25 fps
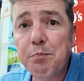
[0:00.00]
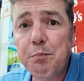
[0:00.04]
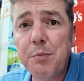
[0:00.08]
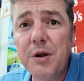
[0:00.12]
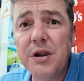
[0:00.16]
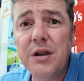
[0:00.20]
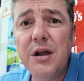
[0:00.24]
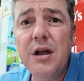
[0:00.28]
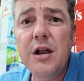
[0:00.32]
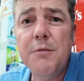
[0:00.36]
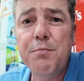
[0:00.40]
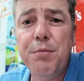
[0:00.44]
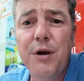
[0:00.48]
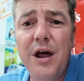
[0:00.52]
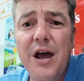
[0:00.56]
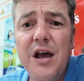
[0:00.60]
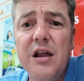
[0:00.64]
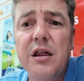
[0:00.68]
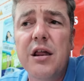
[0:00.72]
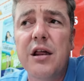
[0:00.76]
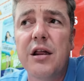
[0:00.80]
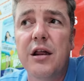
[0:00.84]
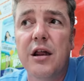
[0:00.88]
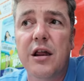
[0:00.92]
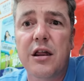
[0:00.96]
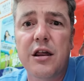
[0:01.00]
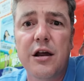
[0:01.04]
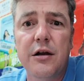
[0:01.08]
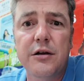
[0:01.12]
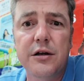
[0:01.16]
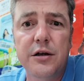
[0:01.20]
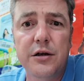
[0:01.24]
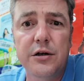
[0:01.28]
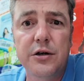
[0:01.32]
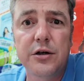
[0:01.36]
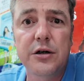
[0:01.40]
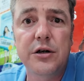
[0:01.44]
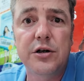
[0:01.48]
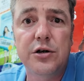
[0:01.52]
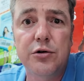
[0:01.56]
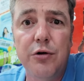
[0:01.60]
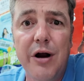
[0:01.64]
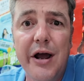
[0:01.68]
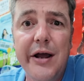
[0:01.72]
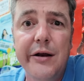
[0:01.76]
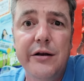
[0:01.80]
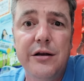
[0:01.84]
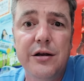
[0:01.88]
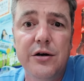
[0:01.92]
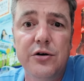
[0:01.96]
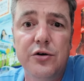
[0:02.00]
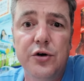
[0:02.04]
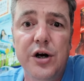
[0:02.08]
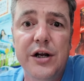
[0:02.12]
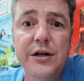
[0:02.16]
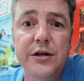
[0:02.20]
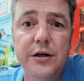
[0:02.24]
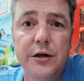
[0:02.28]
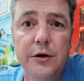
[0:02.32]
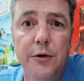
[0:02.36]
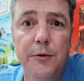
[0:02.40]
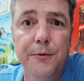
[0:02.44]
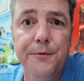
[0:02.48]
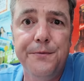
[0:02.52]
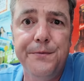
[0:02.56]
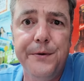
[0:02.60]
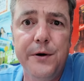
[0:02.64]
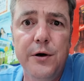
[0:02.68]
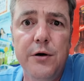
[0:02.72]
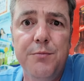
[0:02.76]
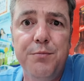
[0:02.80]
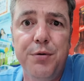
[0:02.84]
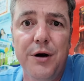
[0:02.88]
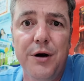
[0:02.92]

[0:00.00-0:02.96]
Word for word: But these places are such a great traditional food